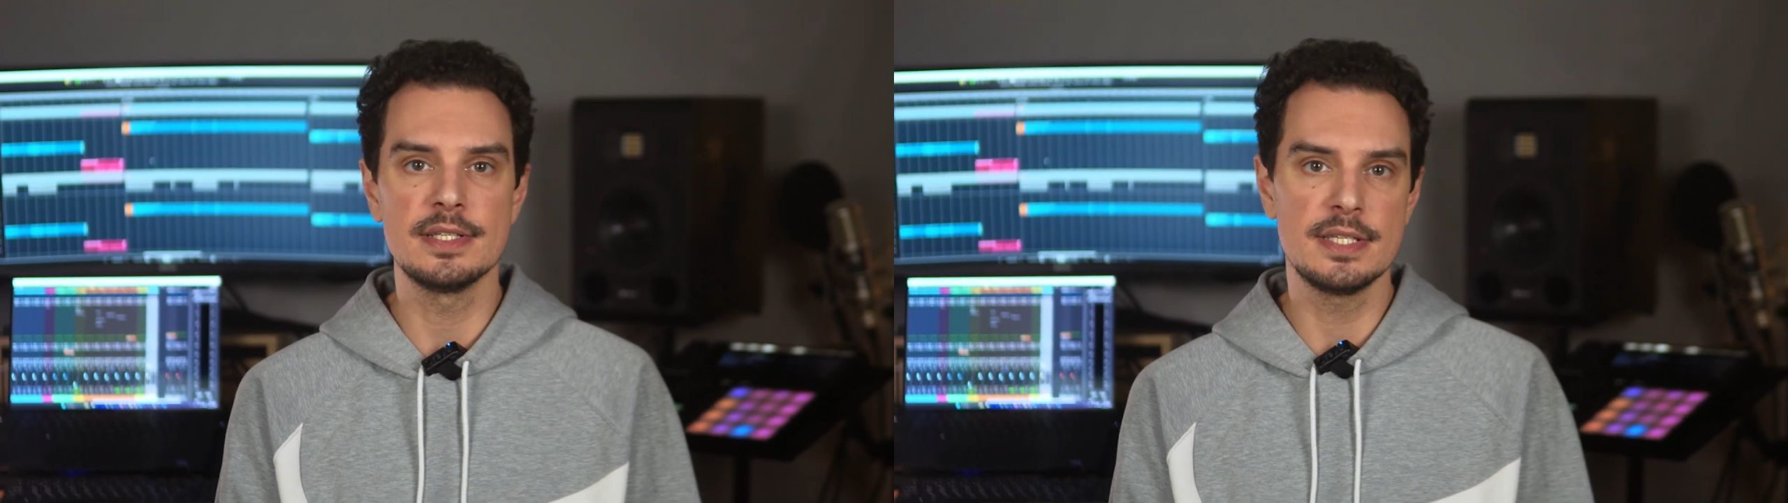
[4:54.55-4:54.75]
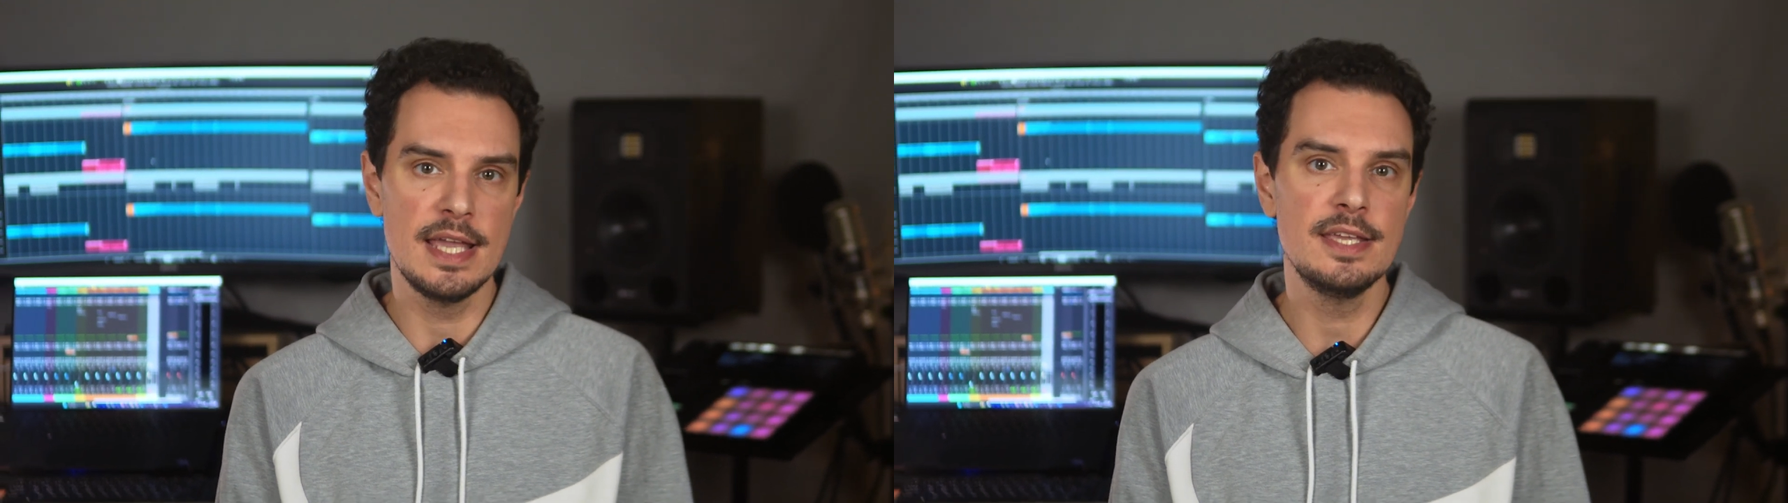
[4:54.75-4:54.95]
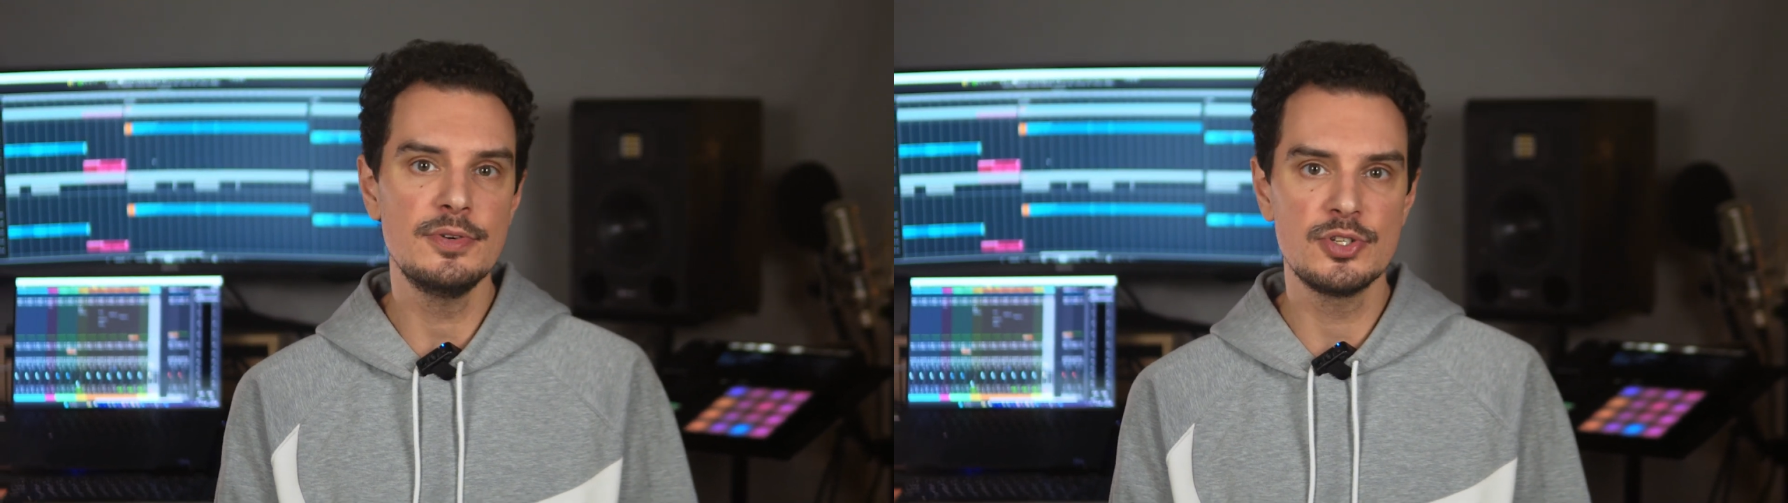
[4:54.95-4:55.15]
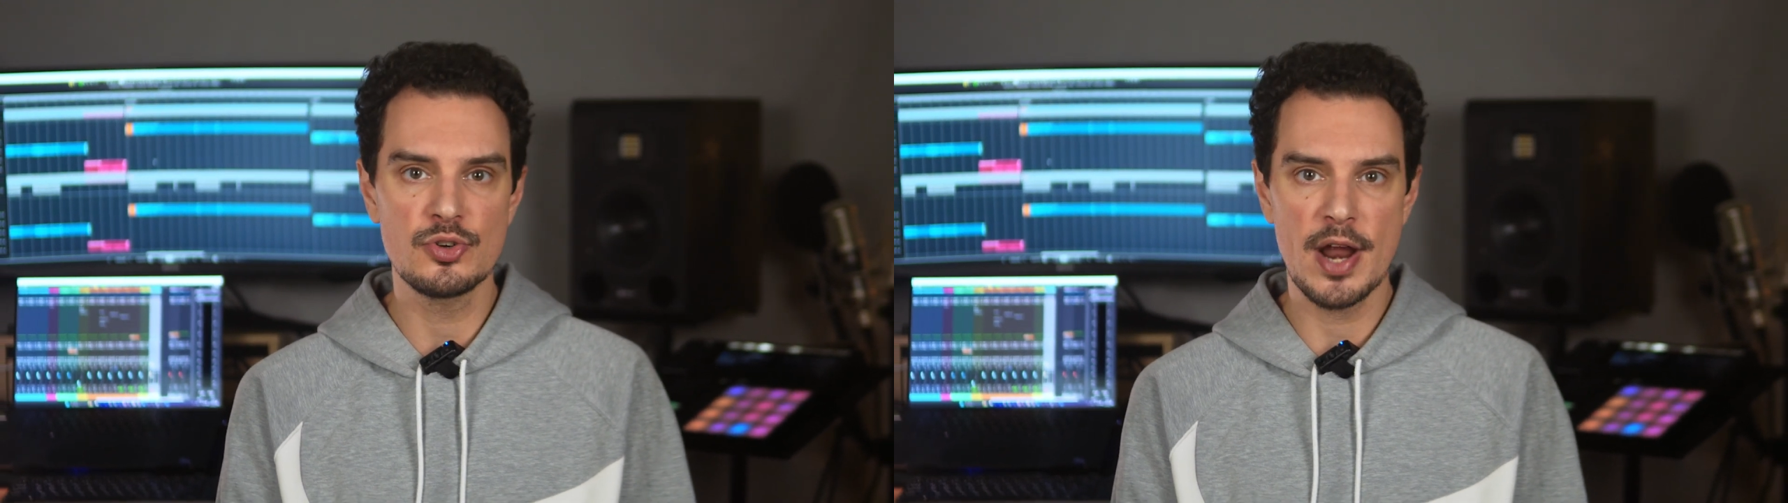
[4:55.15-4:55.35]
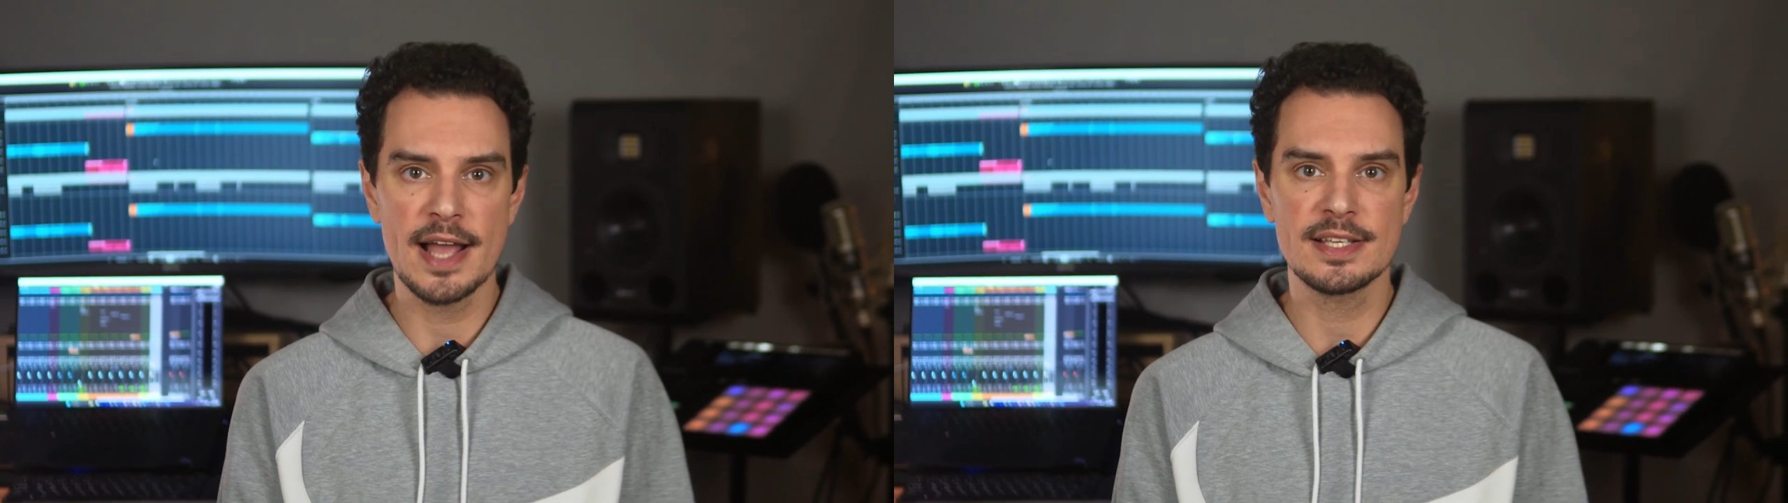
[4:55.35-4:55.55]
take your
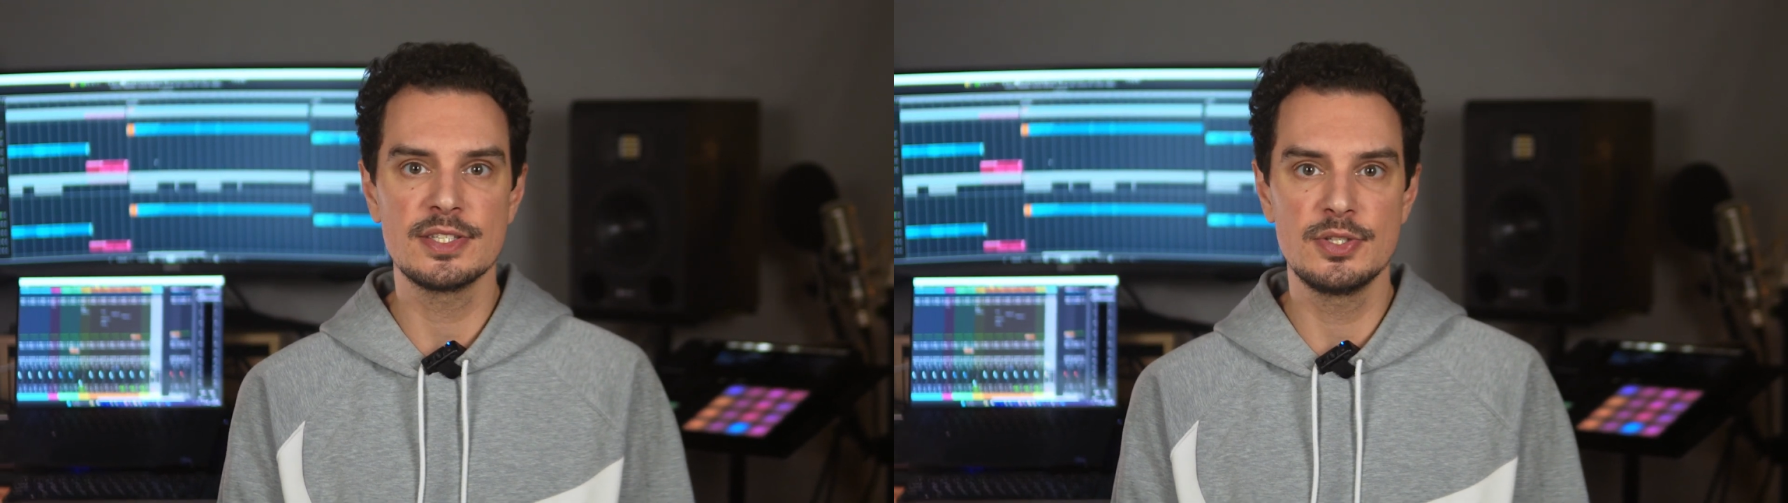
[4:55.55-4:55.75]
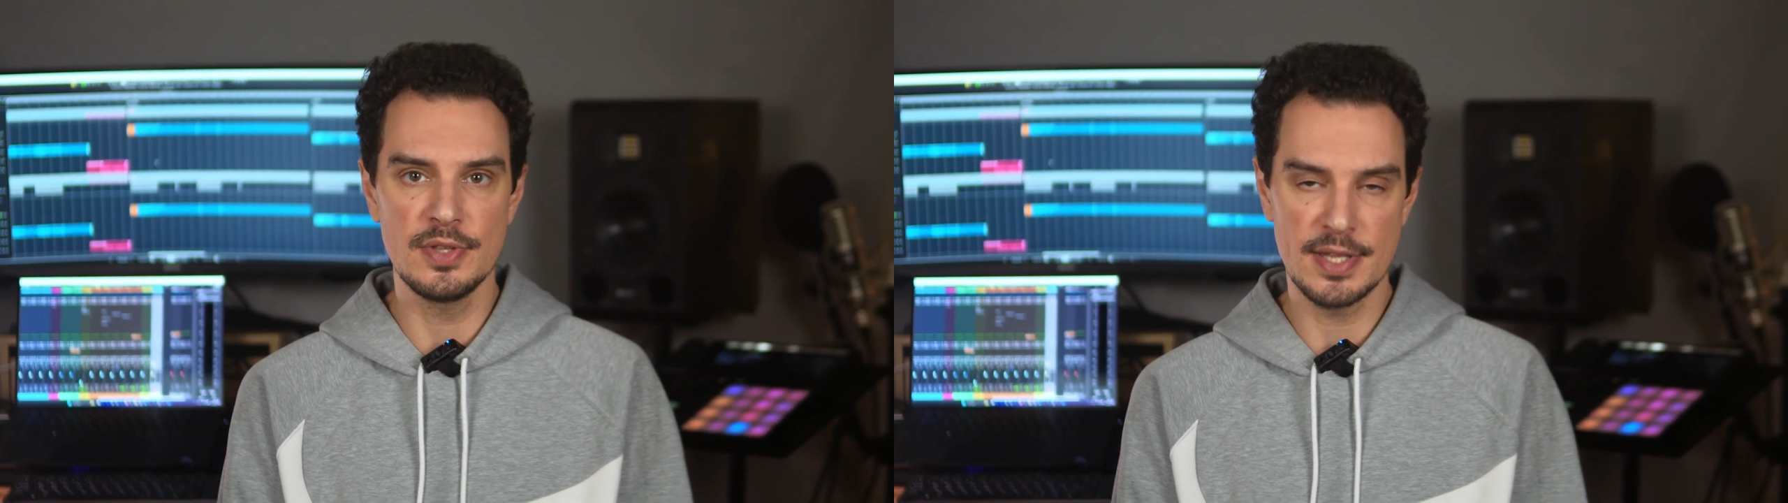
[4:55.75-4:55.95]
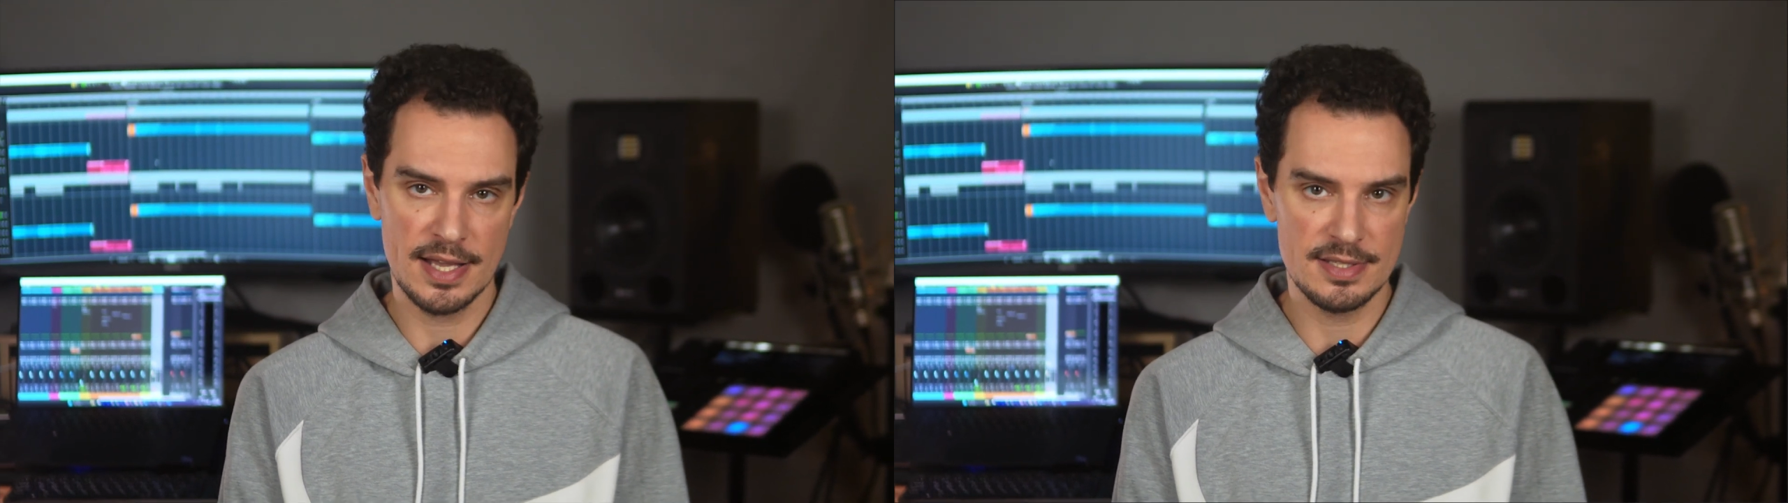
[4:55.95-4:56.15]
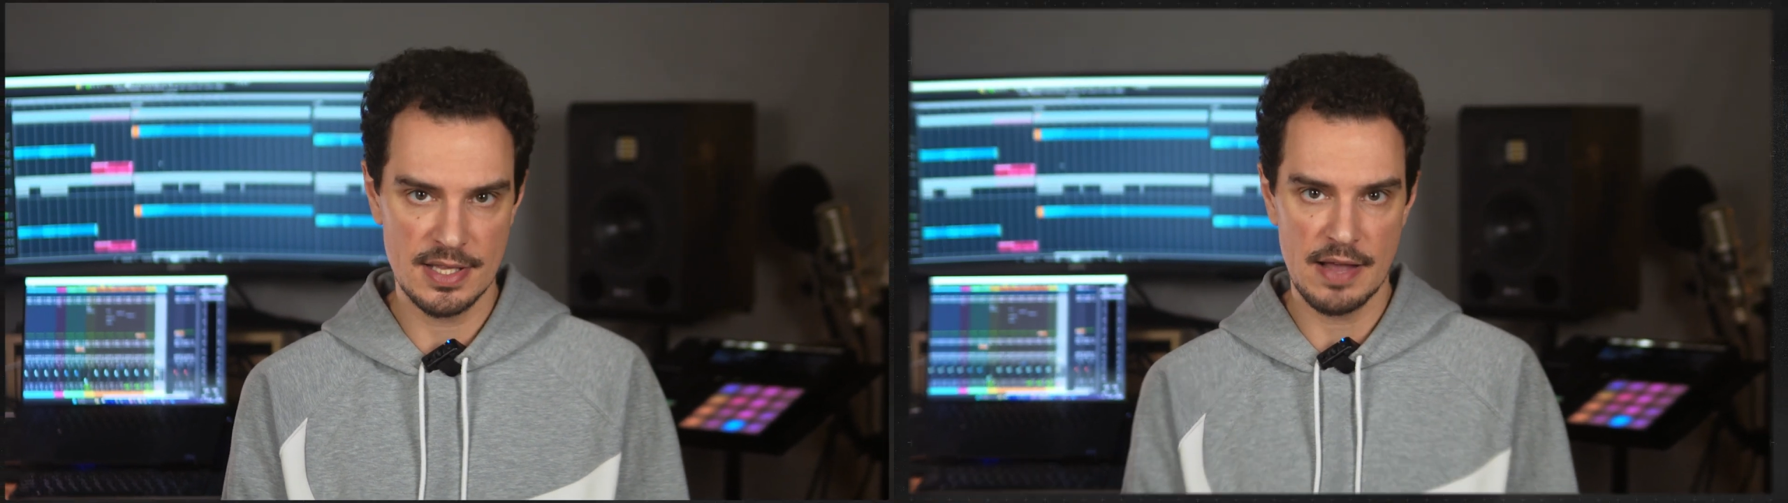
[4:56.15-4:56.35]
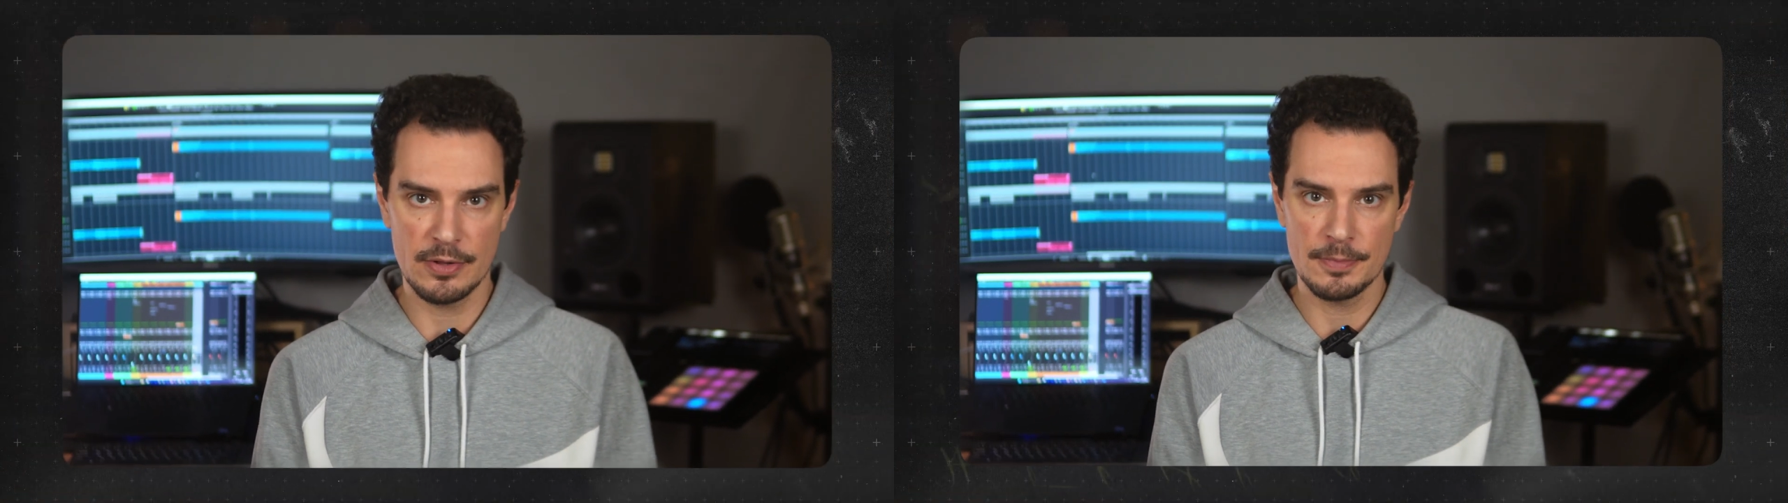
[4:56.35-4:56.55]
tracks to the next
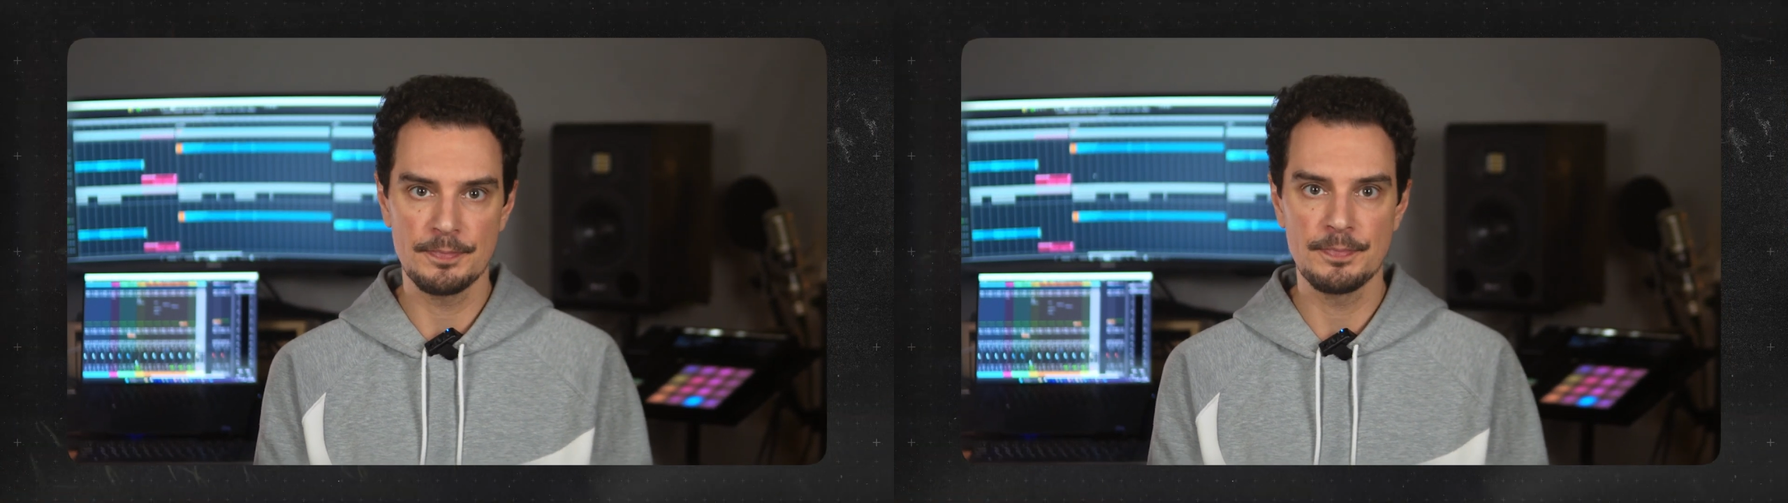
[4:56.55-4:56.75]
level.